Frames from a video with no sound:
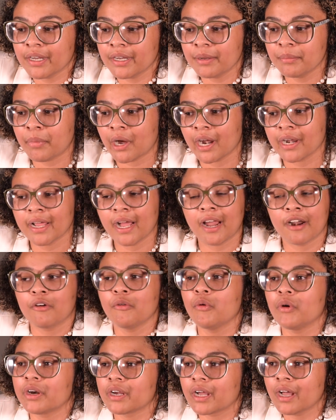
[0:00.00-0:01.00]
anybody. I
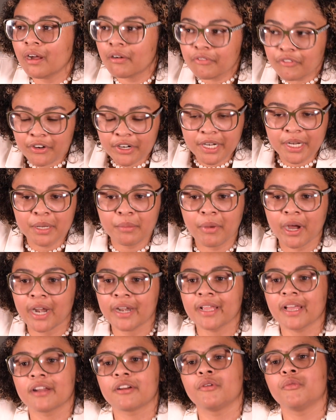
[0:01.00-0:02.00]
don't want to comfort
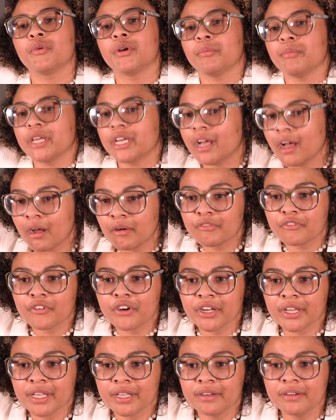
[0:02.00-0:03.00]
anybody. I don't want to be
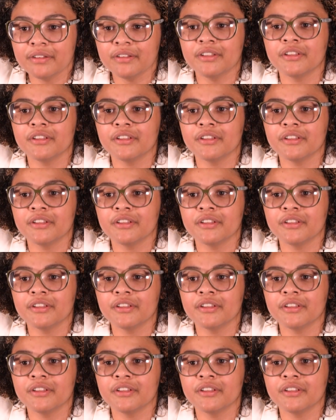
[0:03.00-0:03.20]
comforted.